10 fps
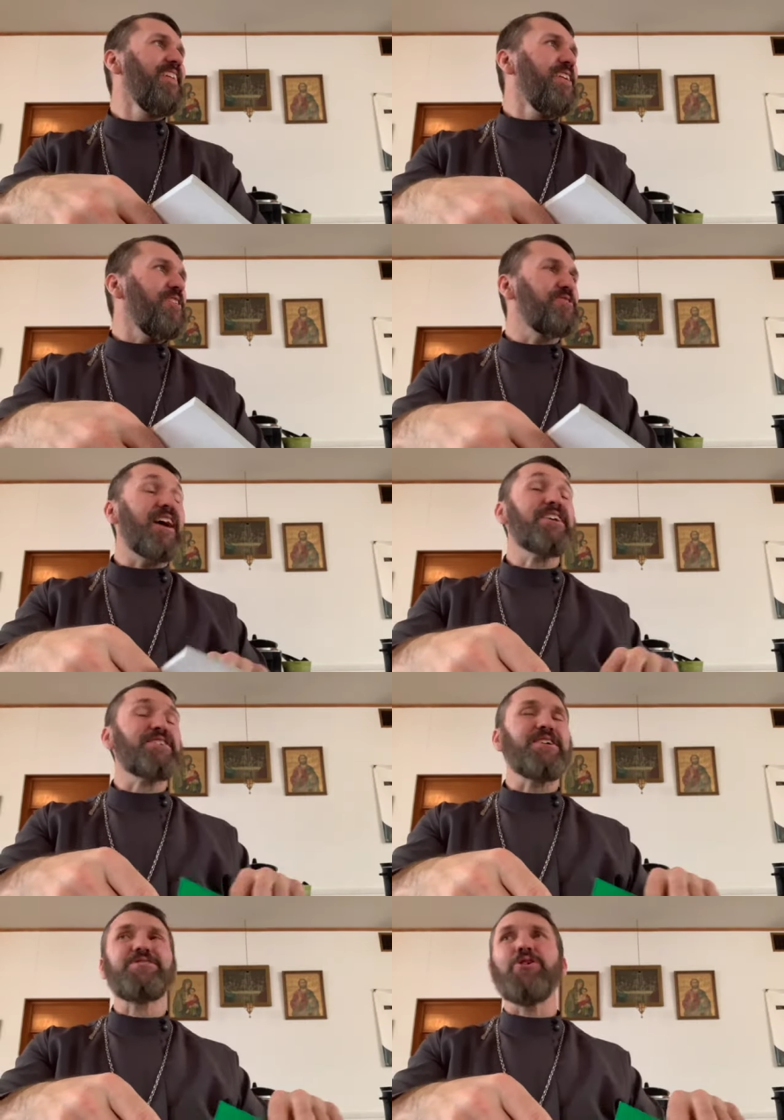There's
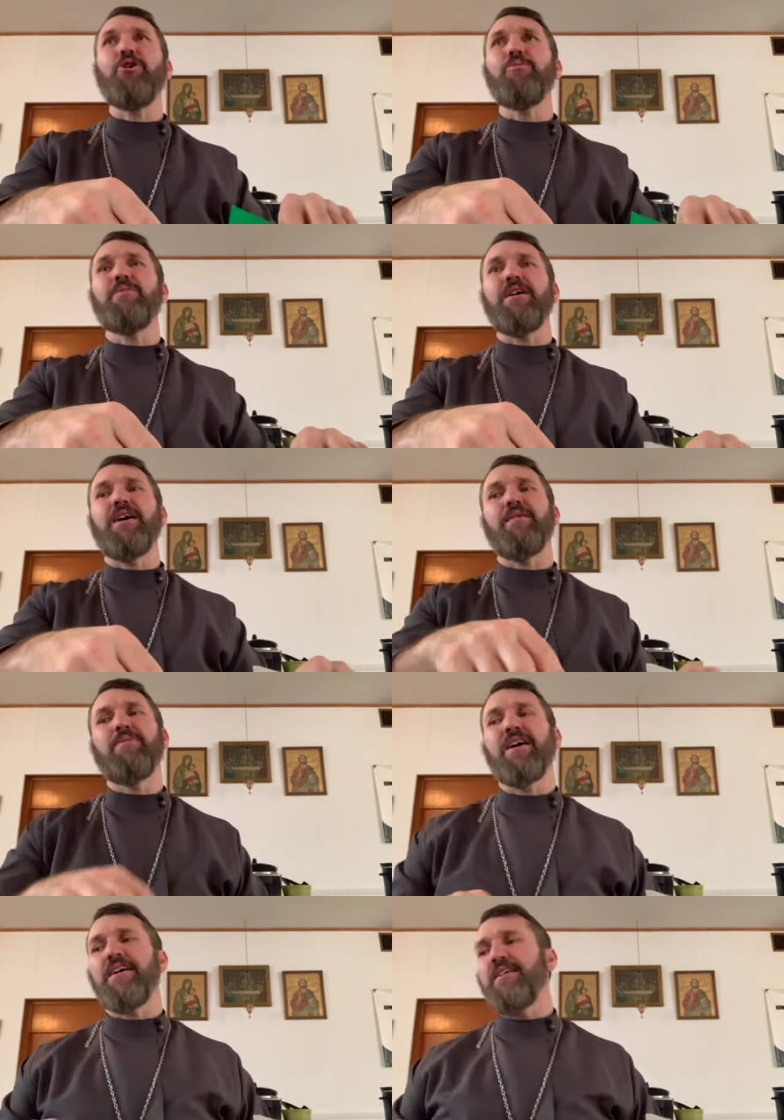actually a tome uh,
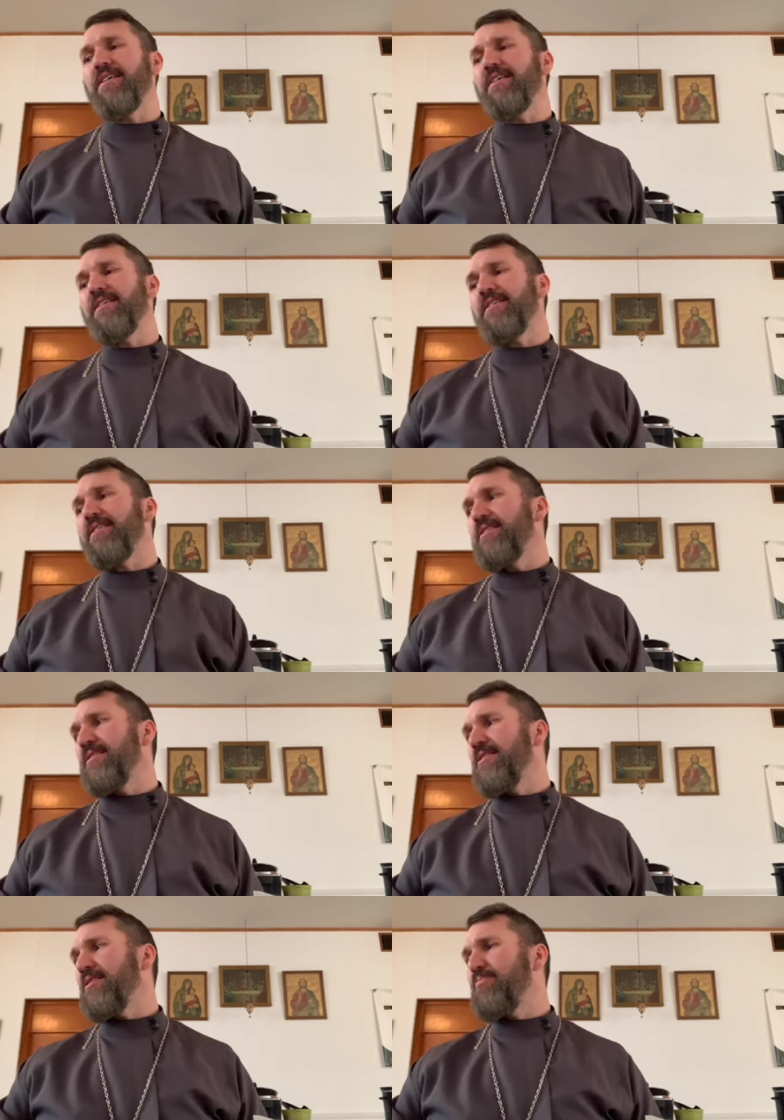by uh, uh a,
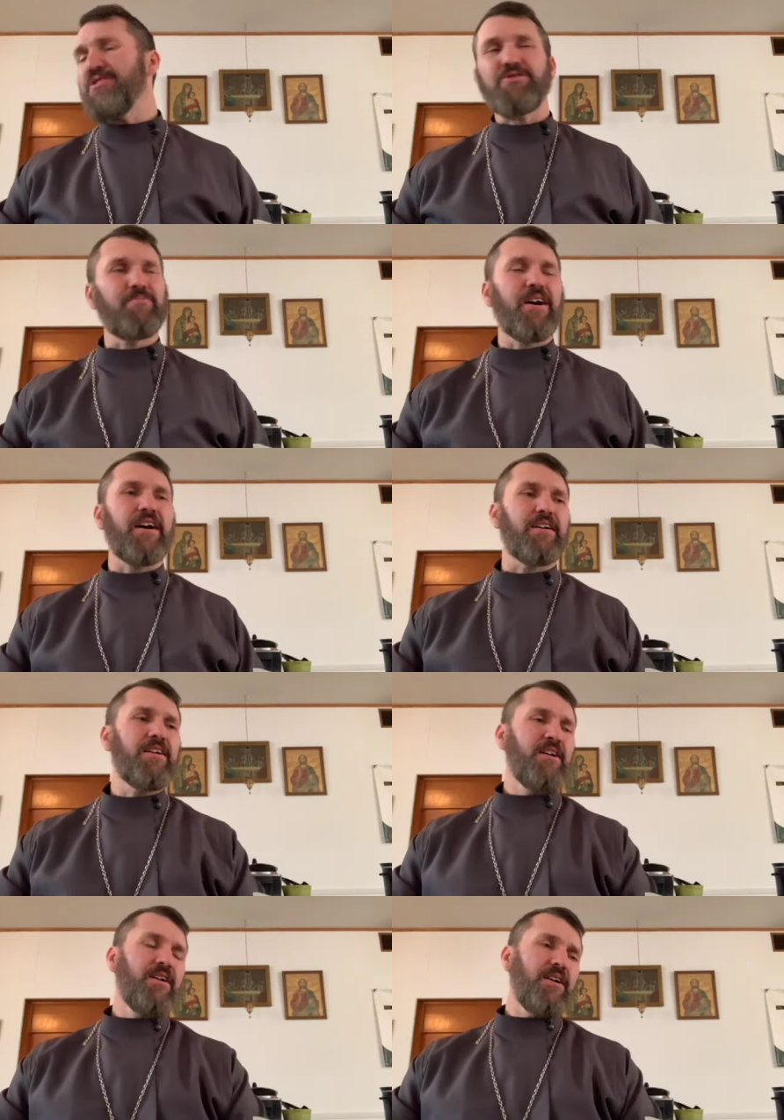uh, an epistle by
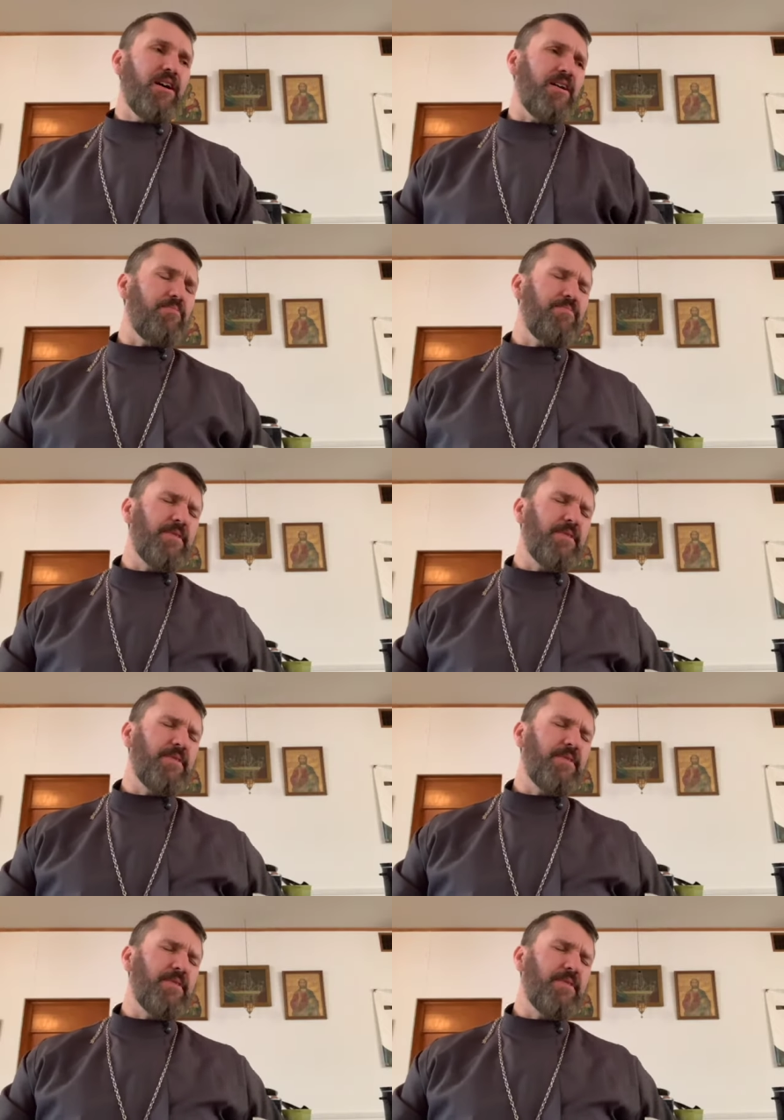uh,